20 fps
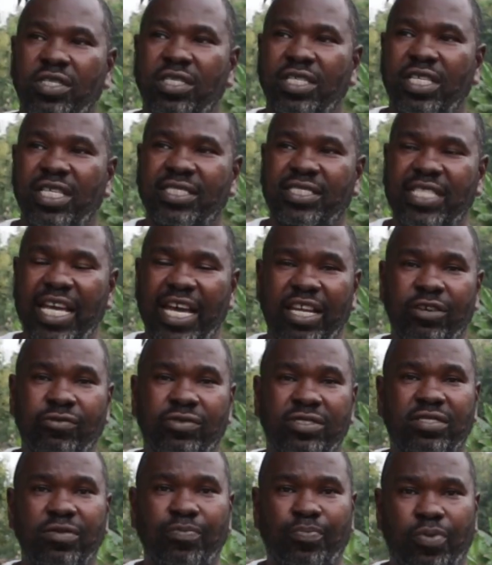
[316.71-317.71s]
is that it
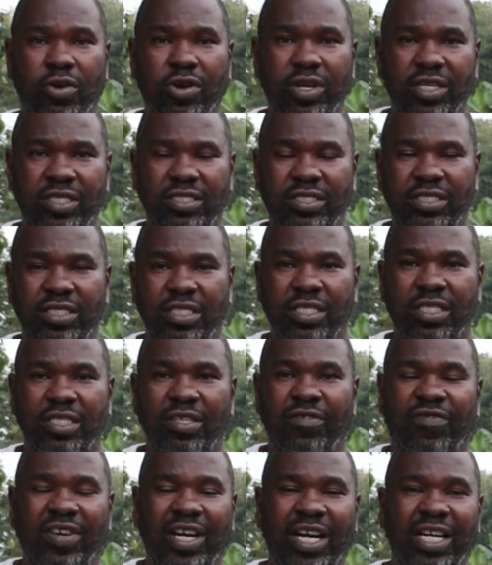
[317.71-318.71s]
was important
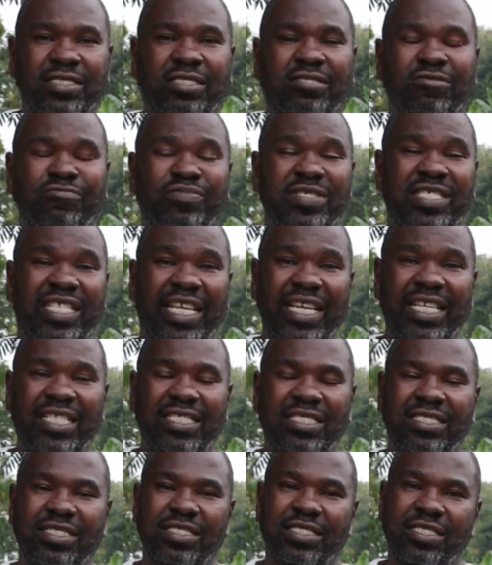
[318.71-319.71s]
for us to
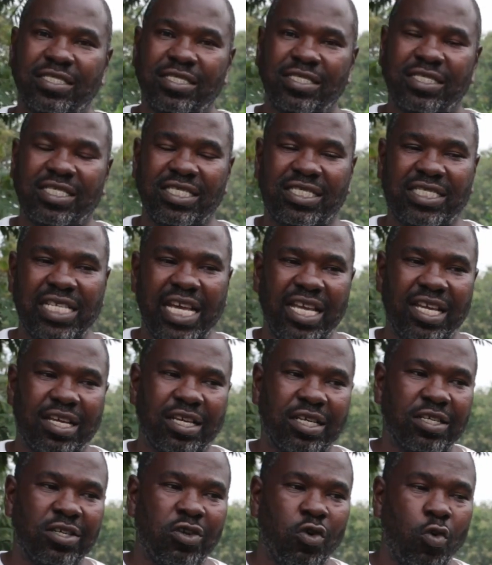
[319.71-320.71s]
begin to take
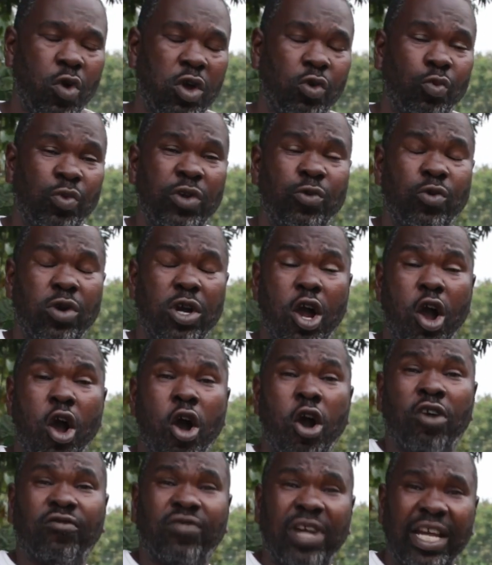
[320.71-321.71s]
what we were
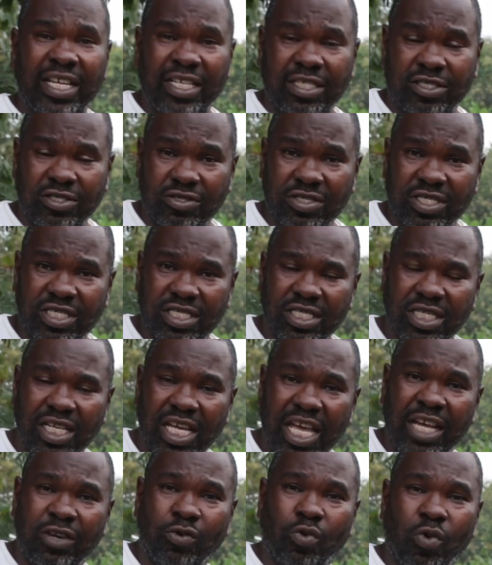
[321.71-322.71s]
already doing
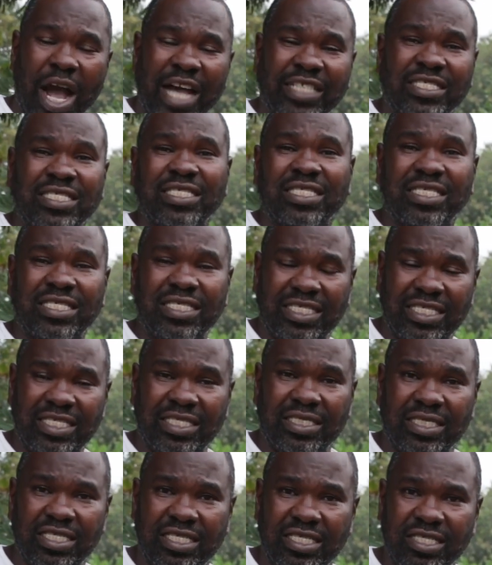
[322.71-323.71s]
in Washington,
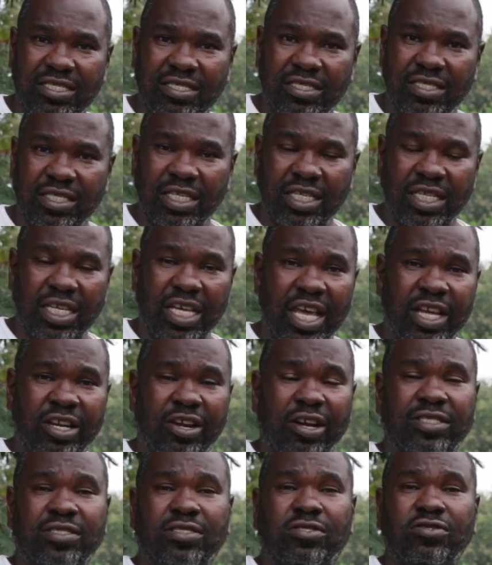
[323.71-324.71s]
D.C., in
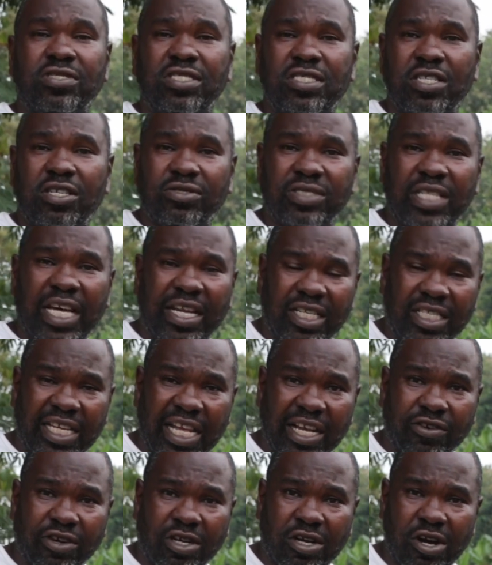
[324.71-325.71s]
our studios at
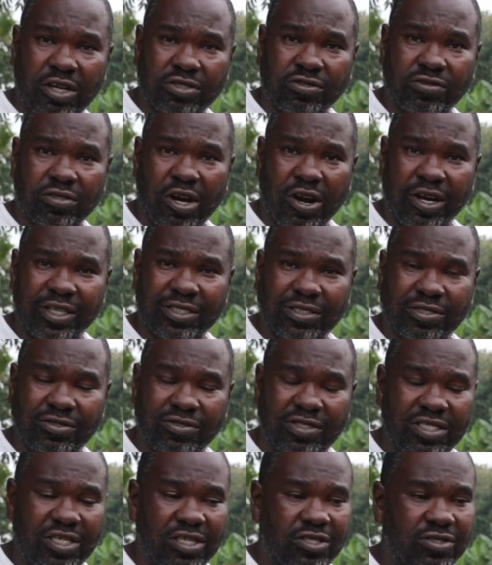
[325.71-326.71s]
Adinker Cultural Arts
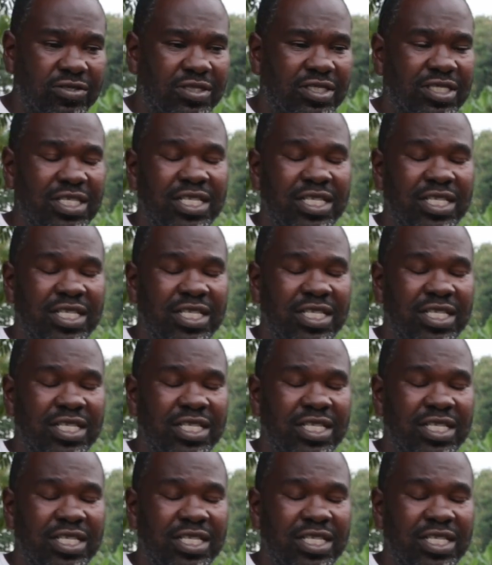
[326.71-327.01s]
Studios,